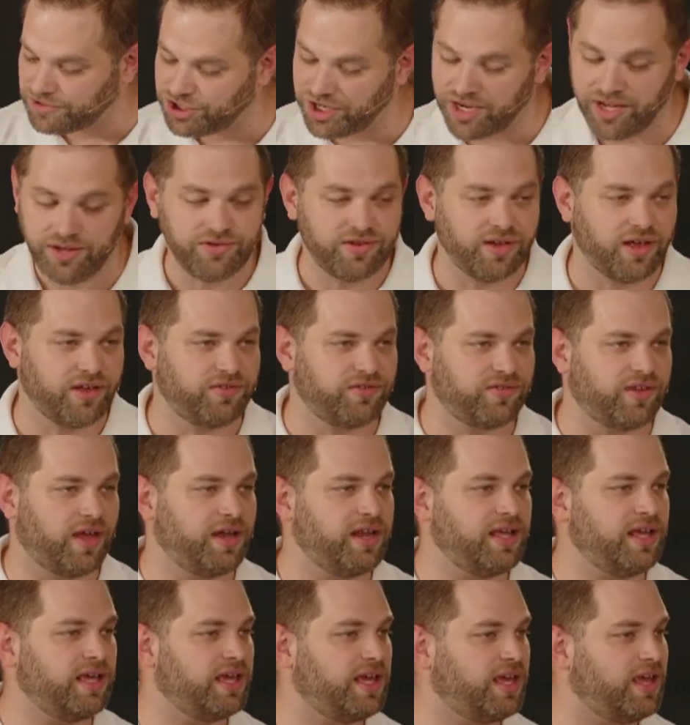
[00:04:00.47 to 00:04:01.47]
of Jesus,
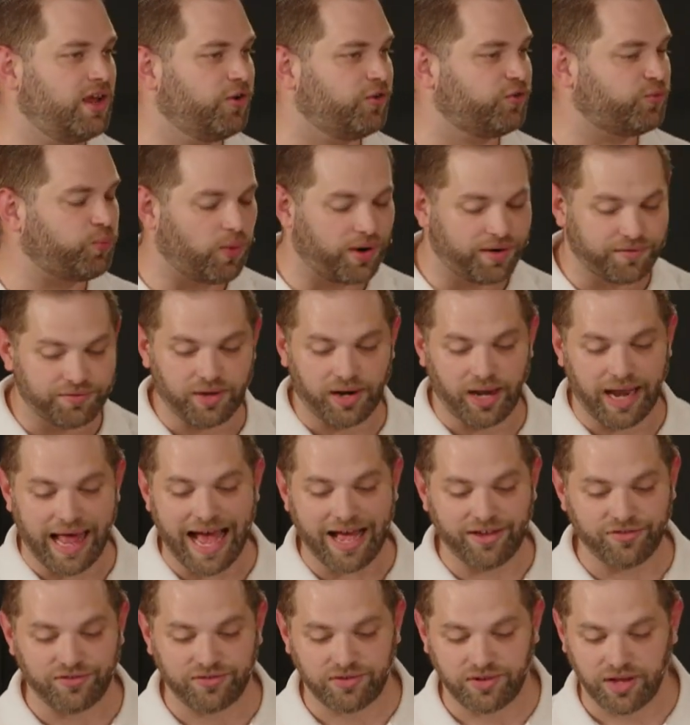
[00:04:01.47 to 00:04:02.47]
and he hears one of the
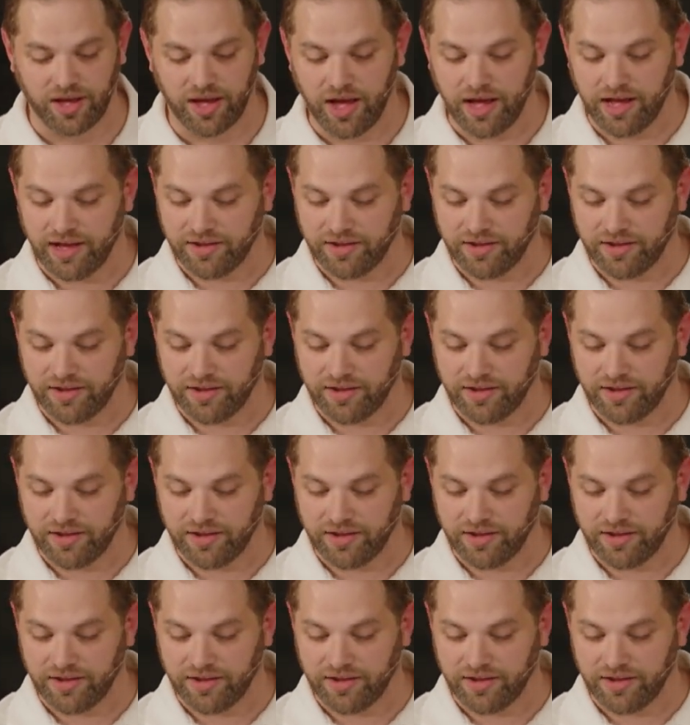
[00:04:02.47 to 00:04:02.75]
last